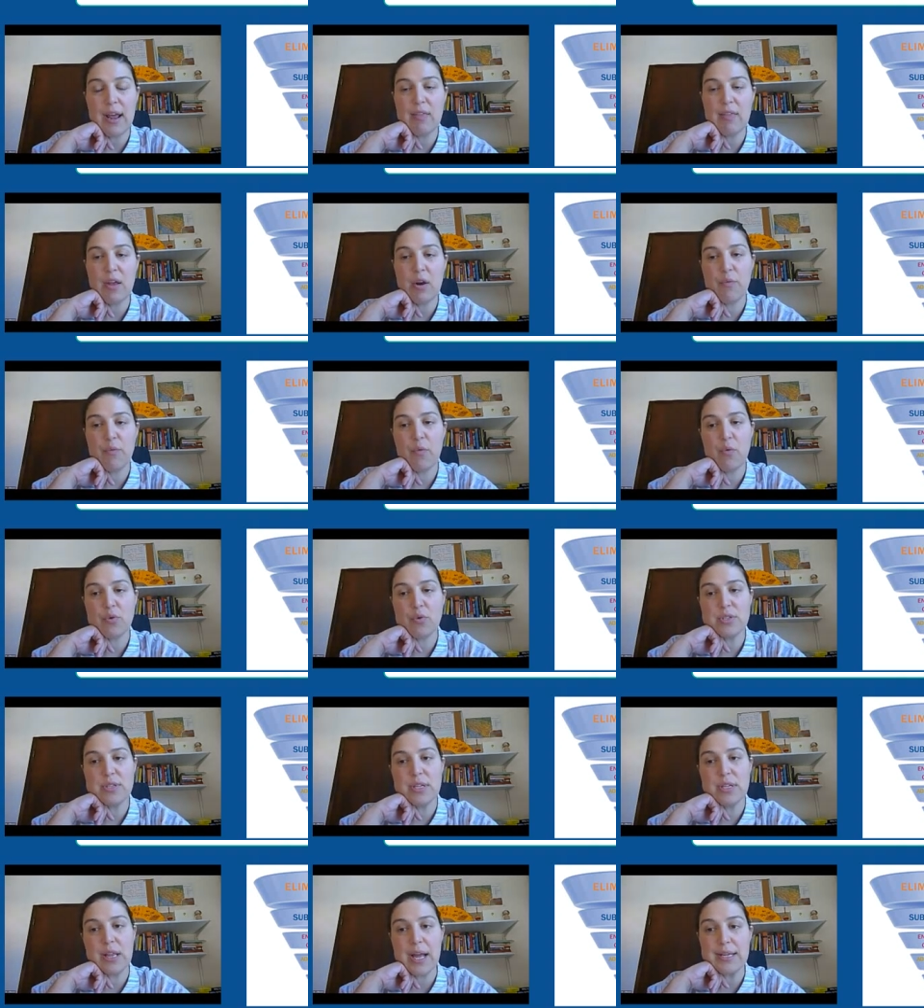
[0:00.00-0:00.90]
And then of
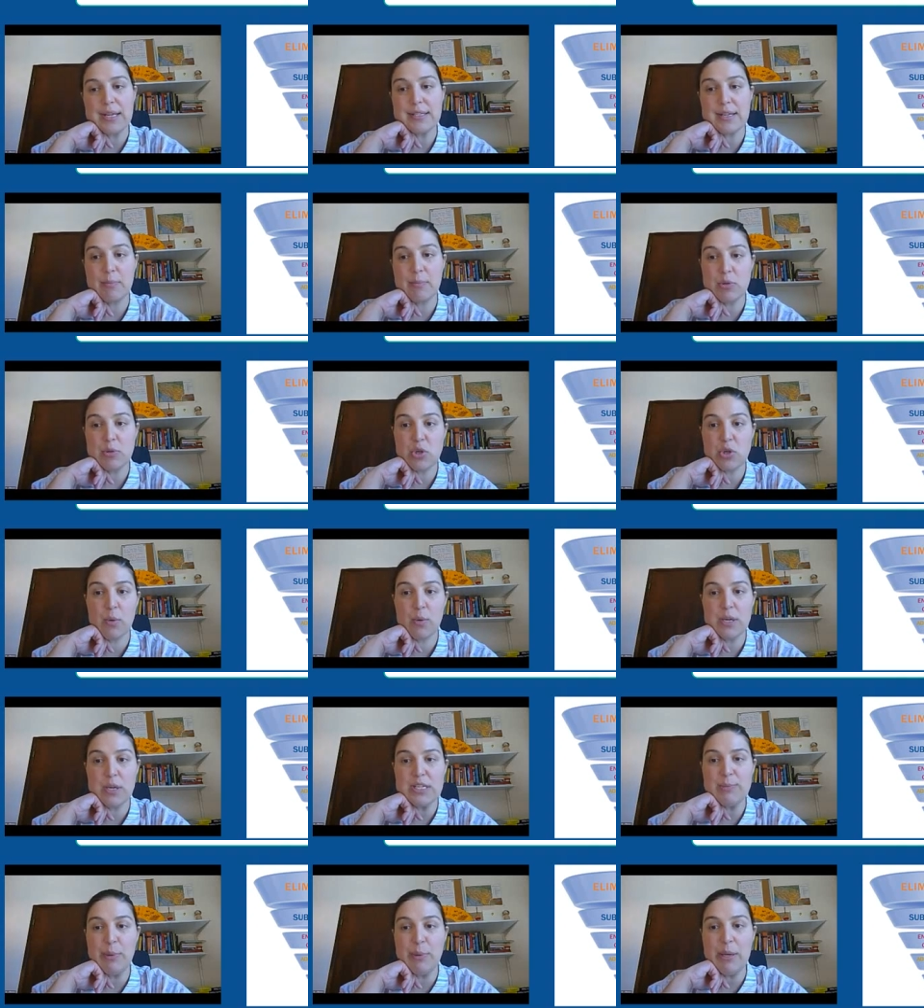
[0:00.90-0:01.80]
course, the last step is
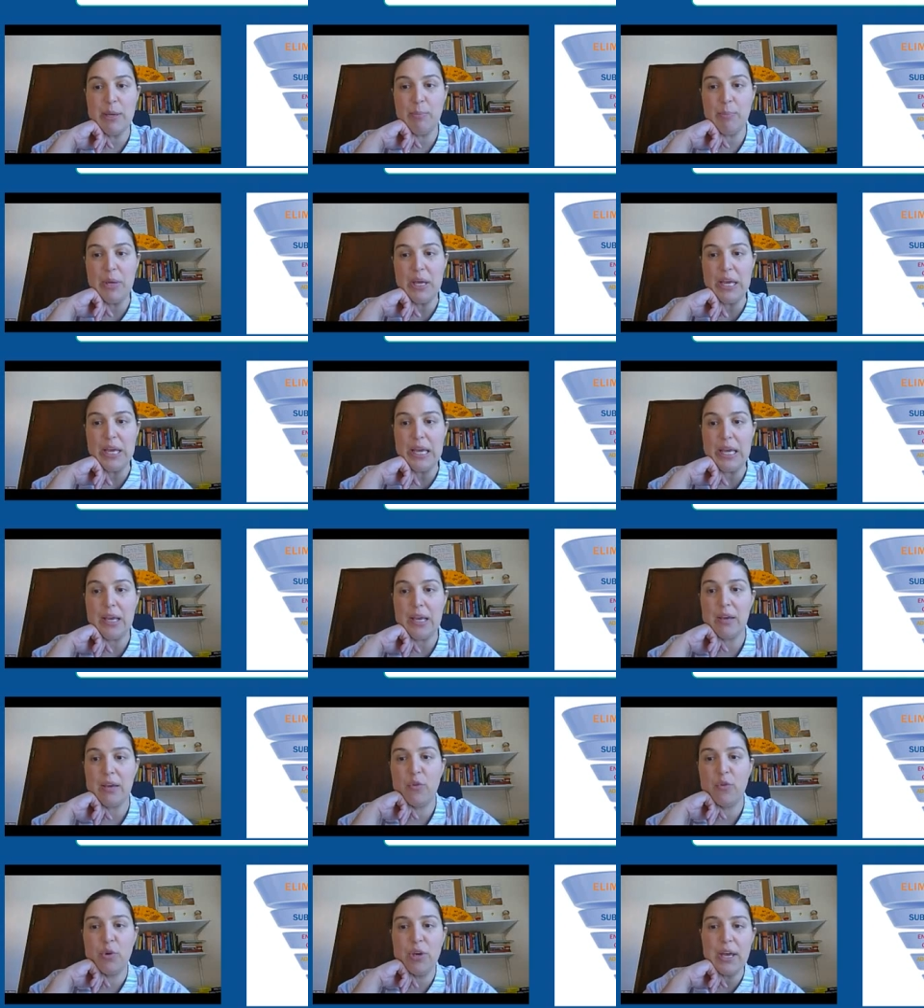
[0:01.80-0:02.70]
always
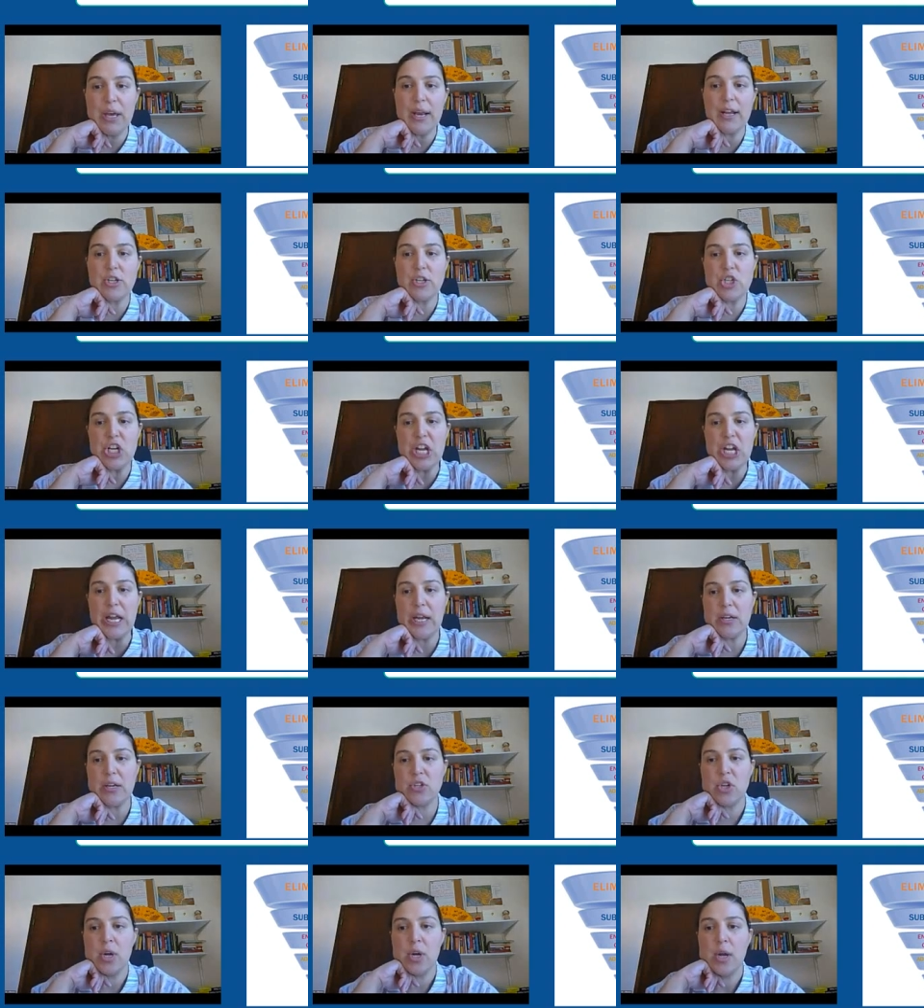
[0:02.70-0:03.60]
PPE. If you cannot
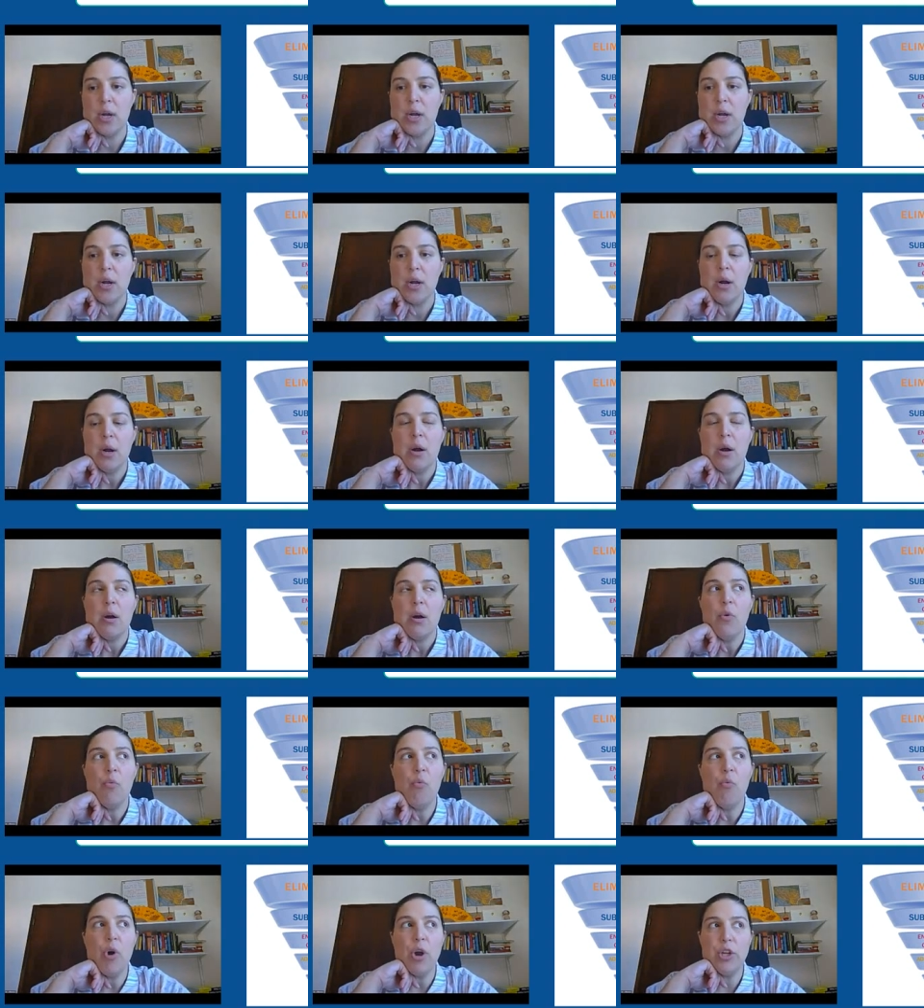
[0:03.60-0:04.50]
change
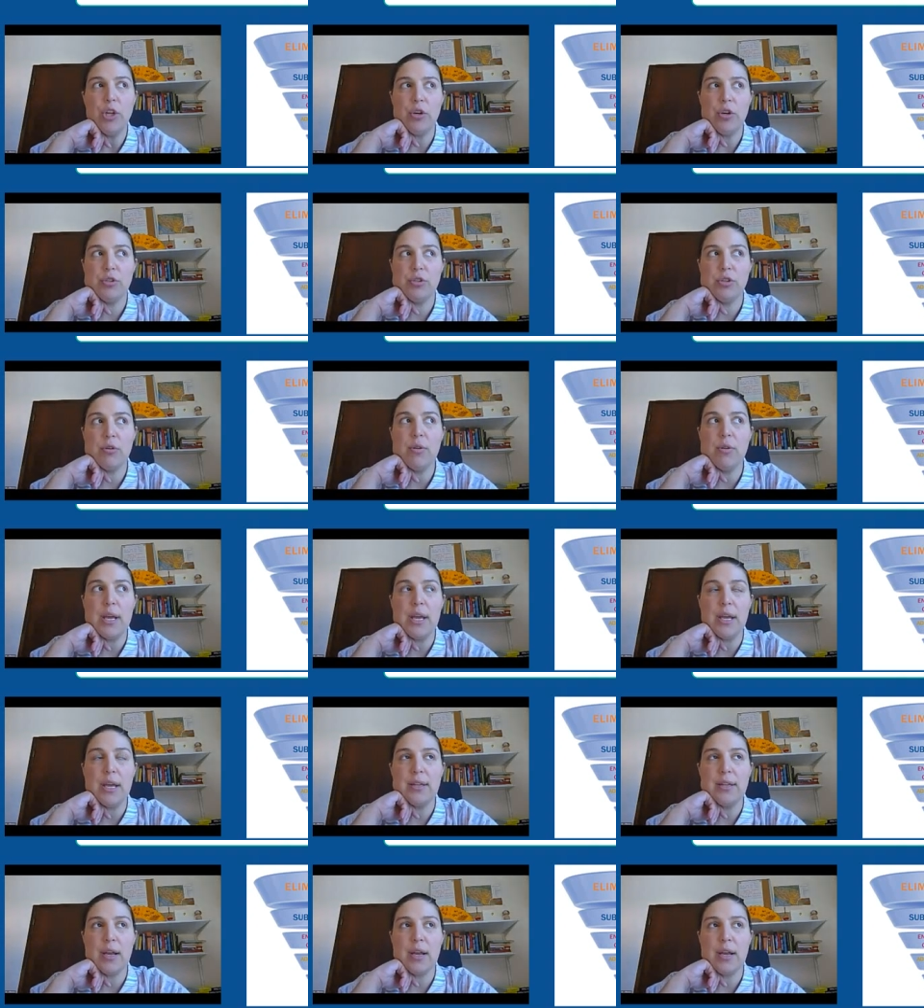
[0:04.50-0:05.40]
what you're
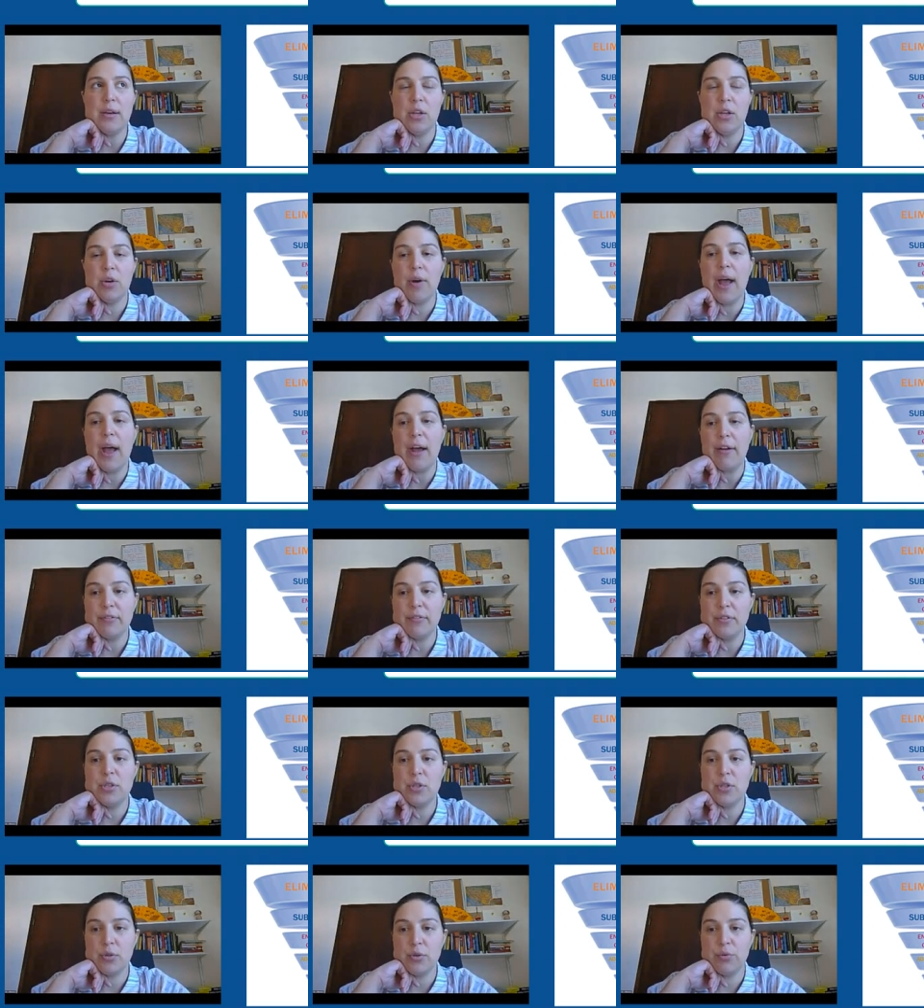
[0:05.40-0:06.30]
doing, then you
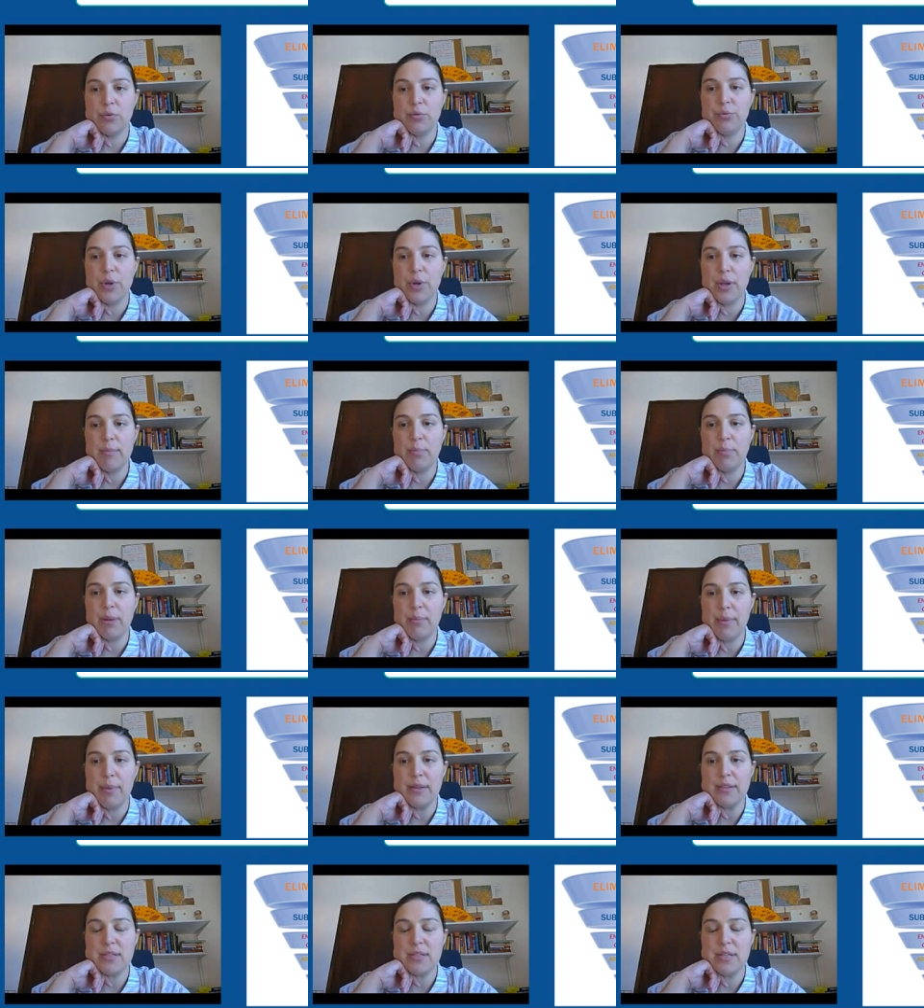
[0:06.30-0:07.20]
have to
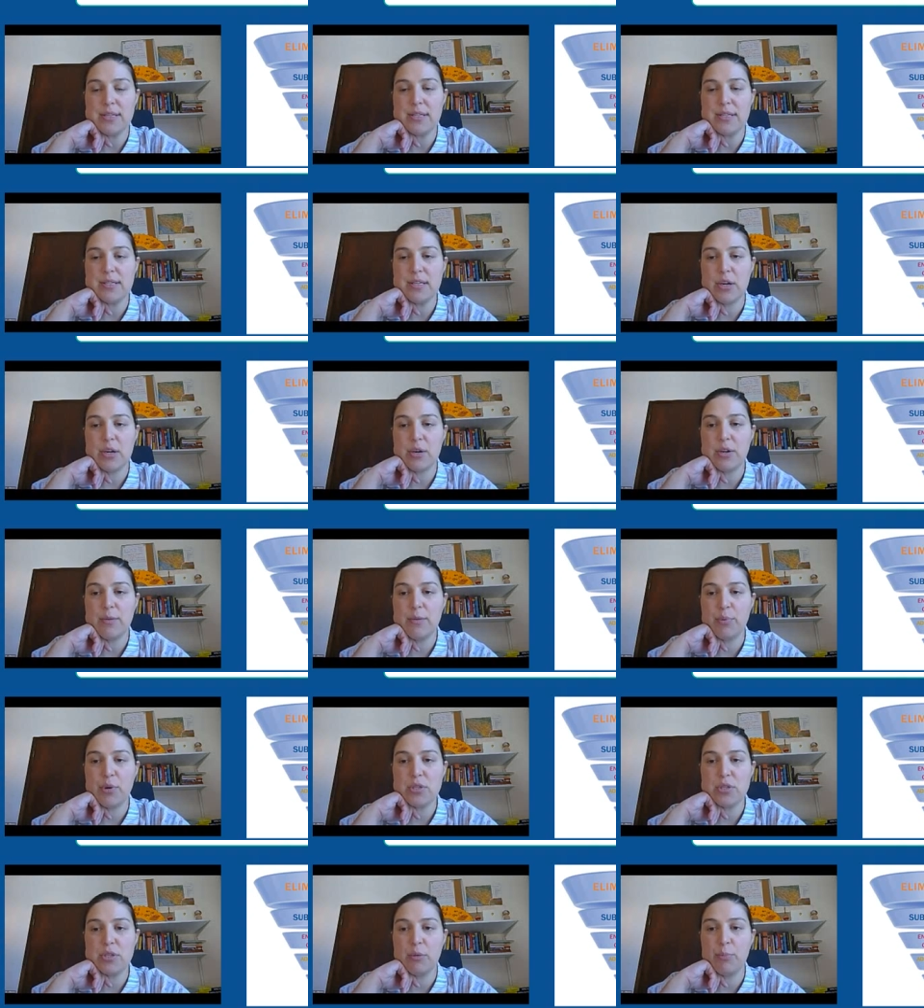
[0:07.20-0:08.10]
implement necessary
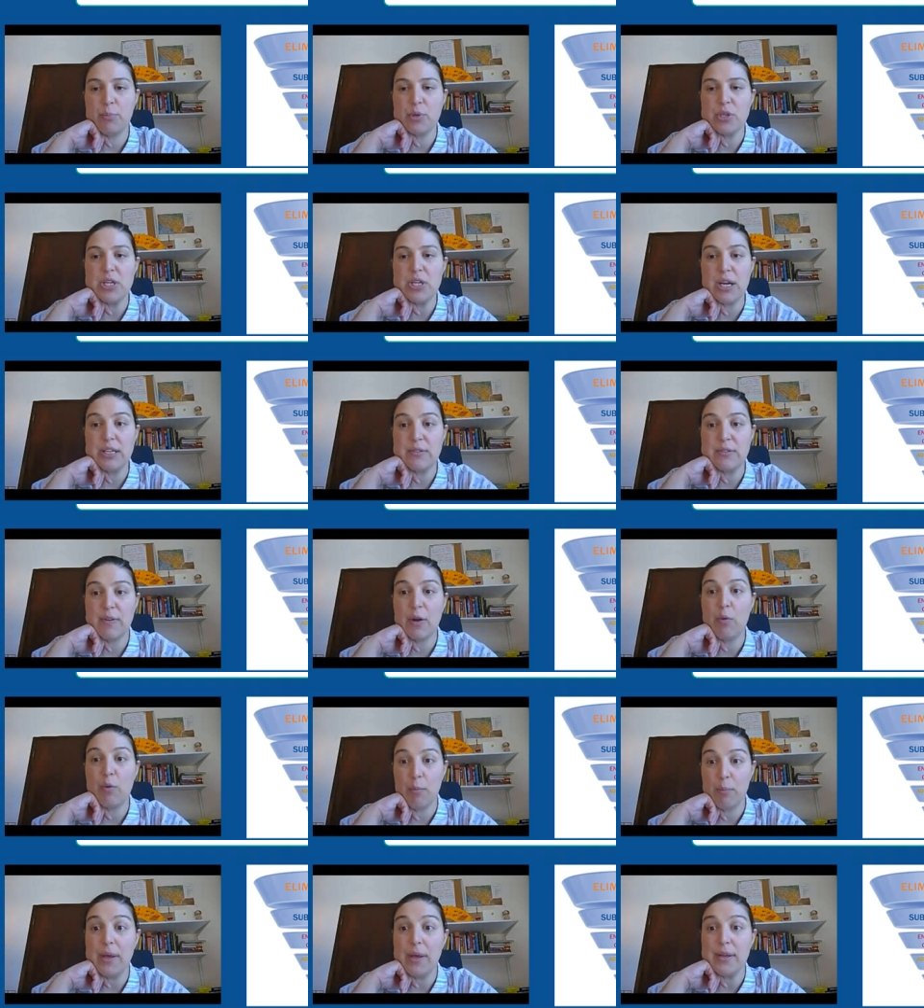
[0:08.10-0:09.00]
personal protective
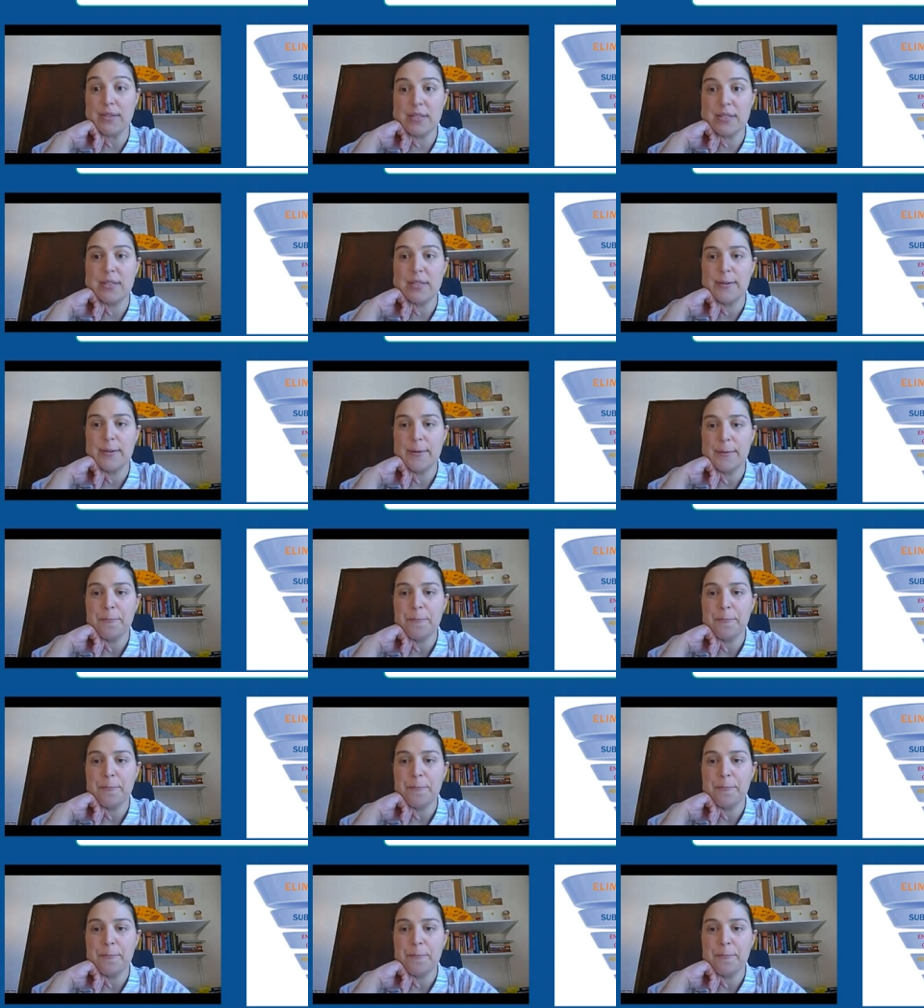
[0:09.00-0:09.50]
equipment.